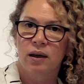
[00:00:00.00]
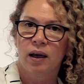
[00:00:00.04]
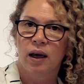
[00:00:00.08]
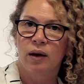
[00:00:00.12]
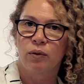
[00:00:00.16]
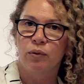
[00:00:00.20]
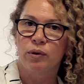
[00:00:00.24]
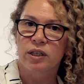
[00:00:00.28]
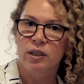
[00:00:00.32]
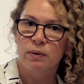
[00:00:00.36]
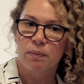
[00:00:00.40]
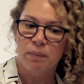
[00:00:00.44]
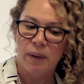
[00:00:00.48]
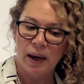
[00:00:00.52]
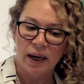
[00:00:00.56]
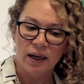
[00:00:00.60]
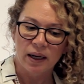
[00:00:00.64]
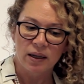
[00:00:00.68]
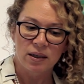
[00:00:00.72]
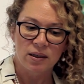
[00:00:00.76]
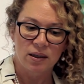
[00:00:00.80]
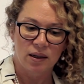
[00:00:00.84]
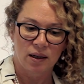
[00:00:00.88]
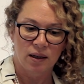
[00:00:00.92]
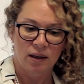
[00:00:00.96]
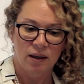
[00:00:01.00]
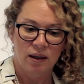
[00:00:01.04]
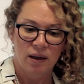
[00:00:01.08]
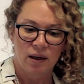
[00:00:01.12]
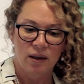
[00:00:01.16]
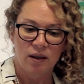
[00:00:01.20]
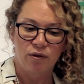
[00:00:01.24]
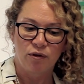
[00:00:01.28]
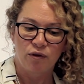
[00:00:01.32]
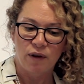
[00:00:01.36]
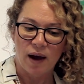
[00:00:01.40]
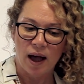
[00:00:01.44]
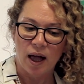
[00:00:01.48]
and respecting
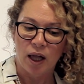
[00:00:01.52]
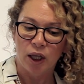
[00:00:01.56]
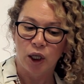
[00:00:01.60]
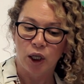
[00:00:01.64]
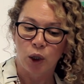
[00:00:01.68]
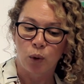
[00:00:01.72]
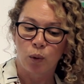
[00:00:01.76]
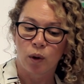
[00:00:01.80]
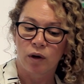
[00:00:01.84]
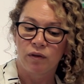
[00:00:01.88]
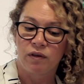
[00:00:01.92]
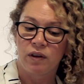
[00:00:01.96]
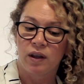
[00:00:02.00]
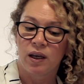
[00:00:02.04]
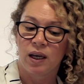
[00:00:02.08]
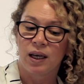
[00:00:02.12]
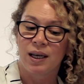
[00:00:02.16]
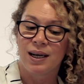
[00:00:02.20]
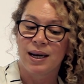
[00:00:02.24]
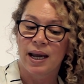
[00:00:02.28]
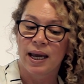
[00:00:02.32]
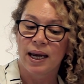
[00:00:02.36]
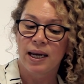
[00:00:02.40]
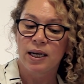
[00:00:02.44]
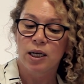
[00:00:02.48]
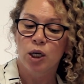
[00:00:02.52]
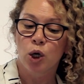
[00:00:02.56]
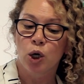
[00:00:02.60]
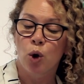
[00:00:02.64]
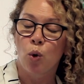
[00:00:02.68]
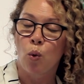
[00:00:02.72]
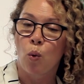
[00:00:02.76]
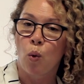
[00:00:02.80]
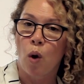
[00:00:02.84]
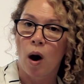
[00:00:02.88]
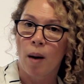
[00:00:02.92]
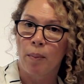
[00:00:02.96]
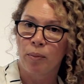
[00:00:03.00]
the value of the innate
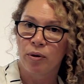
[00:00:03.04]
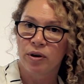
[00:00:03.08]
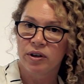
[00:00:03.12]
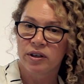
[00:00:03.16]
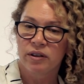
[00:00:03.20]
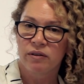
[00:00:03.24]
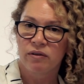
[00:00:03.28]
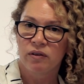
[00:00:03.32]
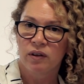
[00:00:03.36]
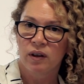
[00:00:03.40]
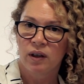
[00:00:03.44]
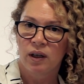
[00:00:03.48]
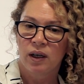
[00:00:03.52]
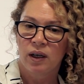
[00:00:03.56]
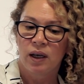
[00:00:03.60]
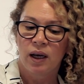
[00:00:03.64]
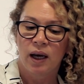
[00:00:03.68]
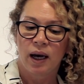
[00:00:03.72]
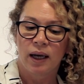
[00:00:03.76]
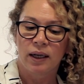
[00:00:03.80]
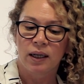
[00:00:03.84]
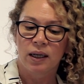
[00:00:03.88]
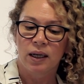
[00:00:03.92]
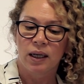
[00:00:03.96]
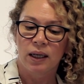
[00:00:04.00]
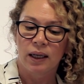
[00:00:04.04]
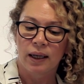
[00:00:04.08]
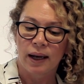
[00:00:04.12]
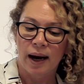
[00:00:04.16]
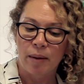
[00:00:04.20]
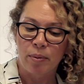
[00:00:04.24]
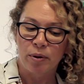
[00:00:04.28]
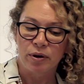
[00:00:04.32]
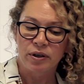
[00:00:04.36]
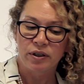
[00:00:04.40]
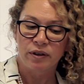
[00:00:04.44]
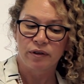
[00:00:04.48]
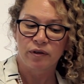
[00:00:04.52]
cooperative and
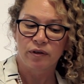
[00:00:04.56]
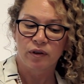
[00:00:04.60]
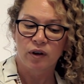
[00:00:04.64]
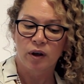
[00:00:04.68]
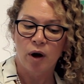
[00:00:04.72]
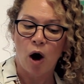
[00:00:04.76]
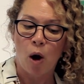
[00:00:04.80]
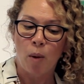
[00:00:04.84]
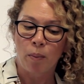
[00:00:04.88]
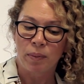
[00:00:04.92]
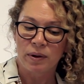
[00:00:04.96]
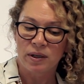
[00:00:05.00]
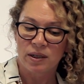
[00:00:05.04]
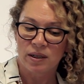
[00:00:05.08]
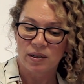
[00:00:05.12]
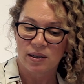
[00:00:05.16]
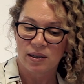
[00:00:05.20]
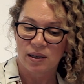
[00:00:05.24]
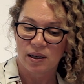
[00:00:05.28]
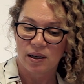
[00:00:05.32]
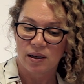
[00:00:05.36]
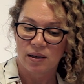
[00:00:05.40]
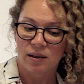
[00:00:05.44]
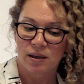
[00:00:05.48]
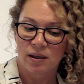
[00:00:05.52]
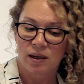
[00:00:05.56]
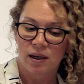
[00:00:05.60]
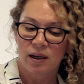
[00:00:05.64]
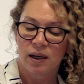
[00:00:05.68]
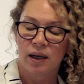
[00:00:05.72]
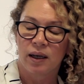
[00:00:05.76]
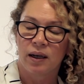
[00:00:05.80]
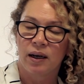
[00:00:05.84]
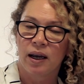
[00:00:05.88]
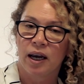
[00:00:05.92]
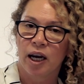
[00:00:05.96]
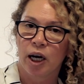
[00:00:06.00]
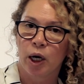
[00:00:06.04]
collaborative competencies
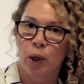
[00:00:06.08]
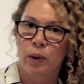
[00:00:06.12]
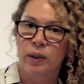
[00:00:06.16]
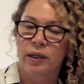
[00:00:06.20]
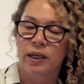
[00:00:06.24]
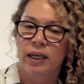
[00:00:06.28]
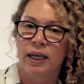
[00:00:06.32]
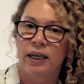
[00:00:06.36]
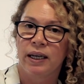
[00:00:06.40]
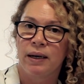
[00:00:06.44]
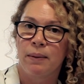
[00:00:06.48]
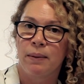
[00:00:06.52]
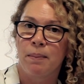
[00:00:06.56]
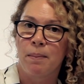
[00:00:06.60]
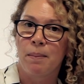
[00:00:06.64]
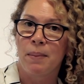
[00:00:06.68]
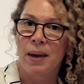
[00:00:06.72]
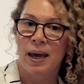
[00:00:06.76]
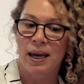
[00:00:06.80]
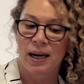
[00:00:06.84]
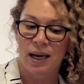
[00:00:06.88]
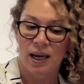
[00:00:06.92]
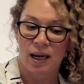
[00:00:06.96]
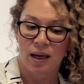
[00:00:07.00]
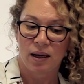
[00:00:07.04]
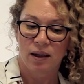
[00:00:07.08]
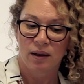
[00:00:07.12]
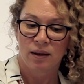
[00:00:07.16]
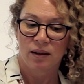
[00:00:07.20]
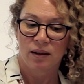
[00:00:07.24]
inherent in many,